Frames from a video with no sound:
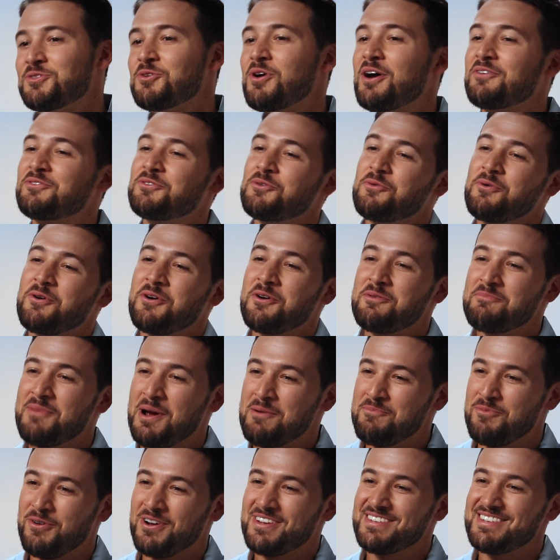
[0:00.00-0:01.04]
So after wearing
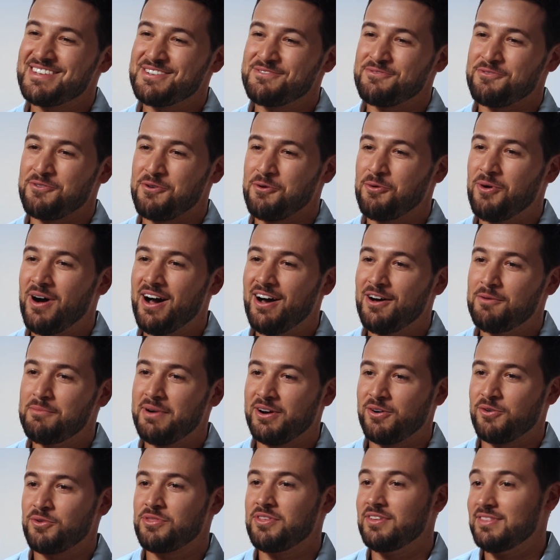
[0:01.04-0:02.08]
my braces for a while,
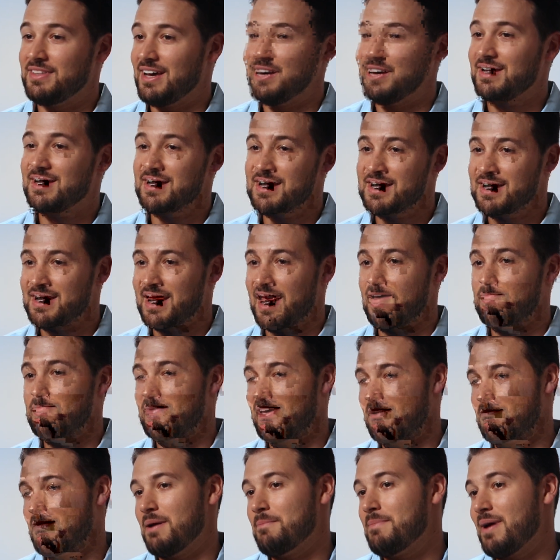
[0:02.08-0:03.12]
my orthodontist sat
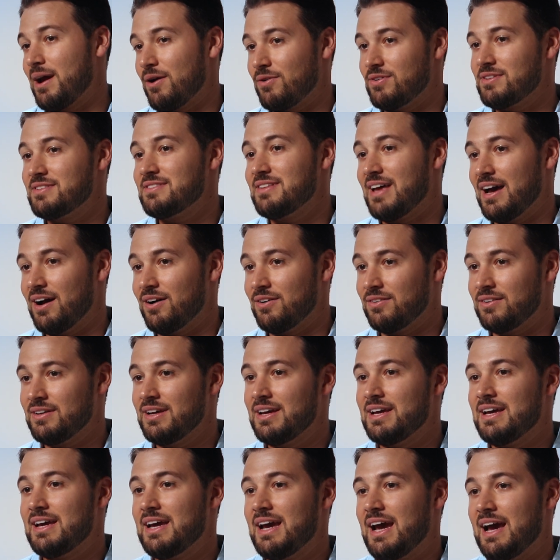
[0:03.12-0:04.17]
me and my parents down,
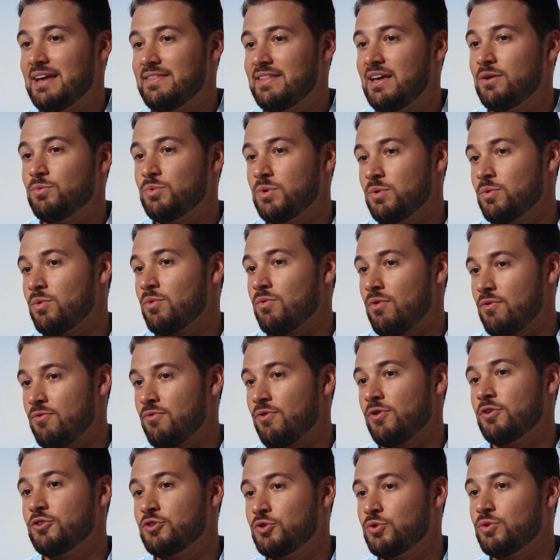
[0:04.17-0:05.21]
and then we were
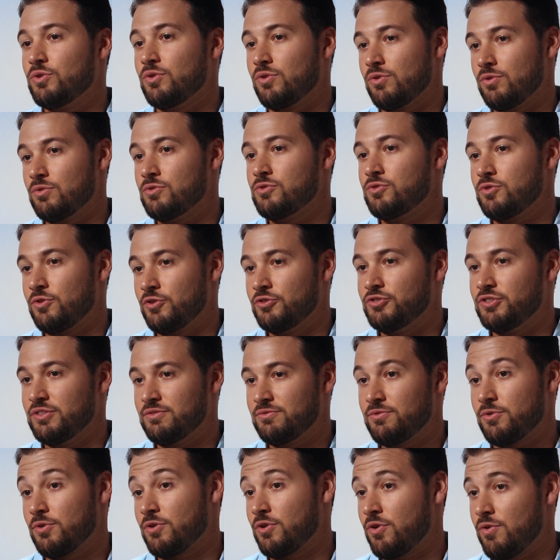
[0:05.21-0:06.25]
referred to an oral
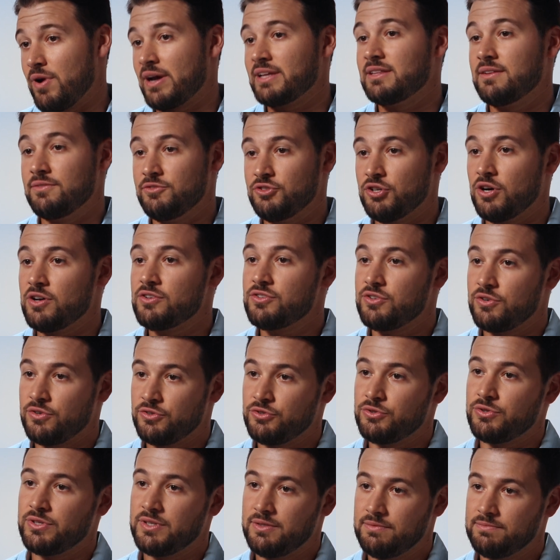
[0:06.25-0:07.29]
surgeon for corrective jaw
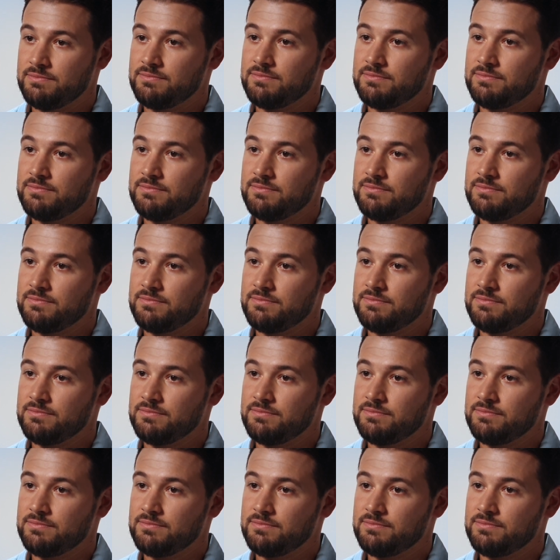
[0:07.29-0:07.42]
surgery.